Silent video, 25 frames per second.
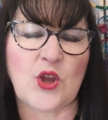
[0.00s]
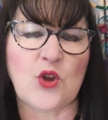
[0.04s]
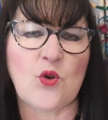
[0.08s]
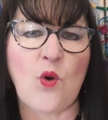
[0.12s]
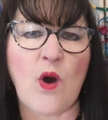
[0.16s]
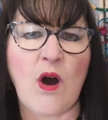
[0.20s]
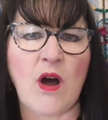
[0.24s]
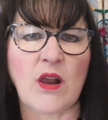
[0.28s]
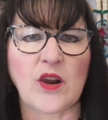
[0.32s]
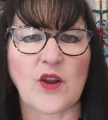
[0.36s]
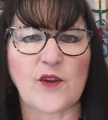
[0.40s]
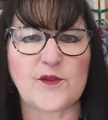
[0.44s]

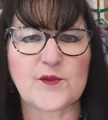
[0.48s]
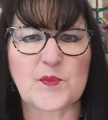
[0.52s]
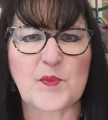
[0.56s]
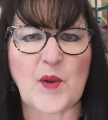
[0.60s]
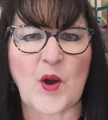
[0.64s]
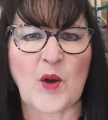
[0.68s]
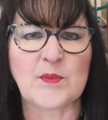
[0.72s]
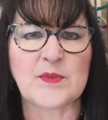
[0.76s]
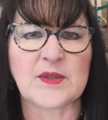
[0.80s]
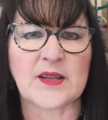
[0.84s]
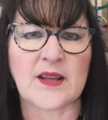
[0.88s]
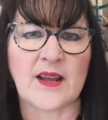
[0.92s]
you are love
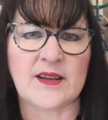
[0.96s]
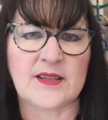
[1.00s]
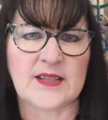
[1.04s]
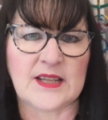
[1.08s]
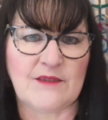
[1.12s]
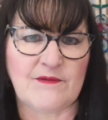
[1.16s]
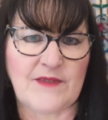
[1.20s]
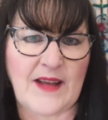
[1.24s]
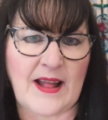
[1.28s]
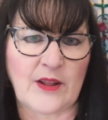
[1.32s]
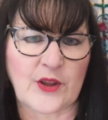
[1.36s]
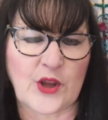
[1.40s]
bombed and
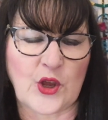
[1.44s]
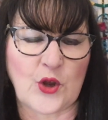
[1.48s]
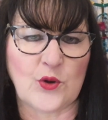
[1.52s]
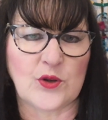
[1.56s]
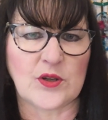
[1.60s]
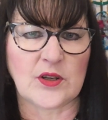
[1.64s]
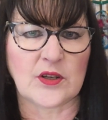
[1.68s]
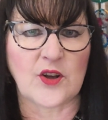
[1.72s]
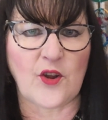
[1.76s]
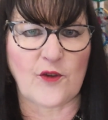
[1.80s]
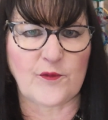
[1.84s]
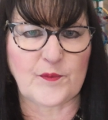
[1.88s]

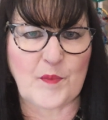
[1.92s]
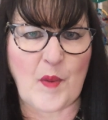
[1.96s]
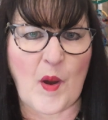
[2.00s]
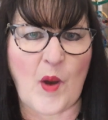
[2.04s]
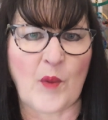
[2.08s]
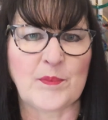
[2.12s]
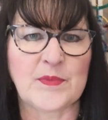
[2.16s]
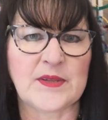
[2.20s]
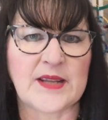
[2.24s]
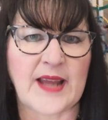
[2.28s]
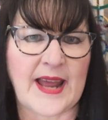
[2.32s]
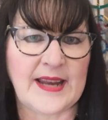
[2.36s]
devalued, love
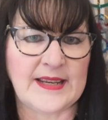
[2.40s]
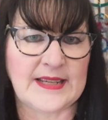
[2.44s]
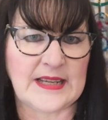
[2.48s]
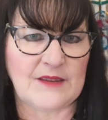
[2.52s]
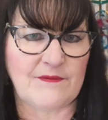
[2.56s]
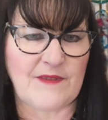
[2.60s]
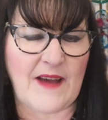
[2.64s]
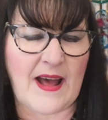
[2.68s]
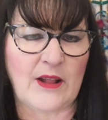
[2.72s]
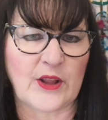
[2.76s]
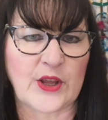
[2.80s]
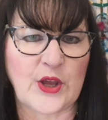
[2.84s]
bombed and
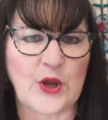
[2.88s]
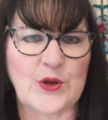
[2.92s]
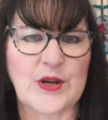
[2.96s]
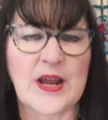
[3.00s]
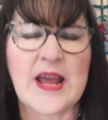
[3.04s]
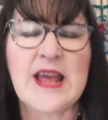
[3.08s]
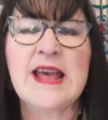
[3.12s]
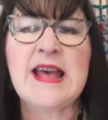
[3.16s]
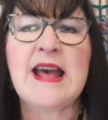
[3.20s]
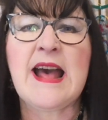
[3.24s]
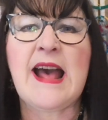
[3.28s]
devalued.